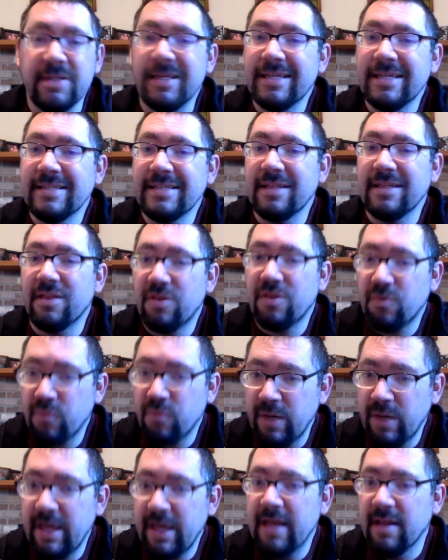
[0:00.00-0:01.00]
gets a
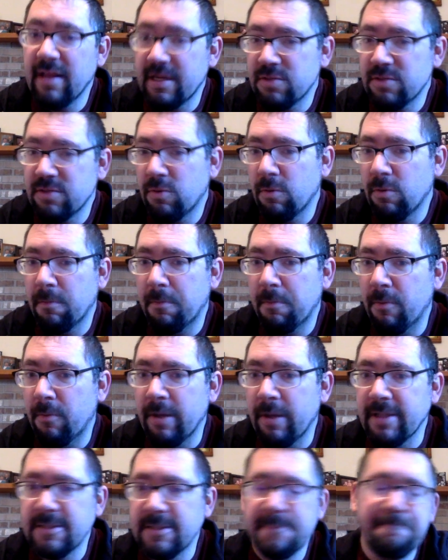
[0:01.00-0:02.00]
3 electoral
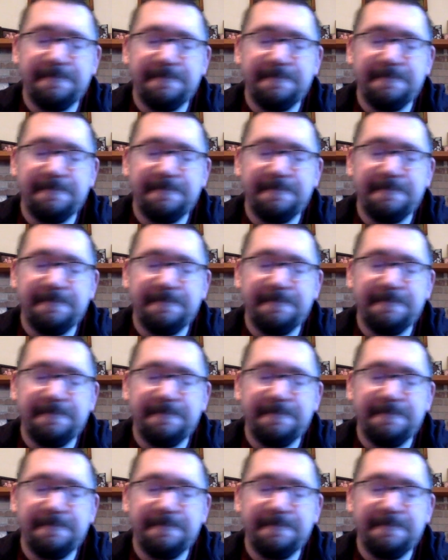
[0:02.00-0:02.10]
points,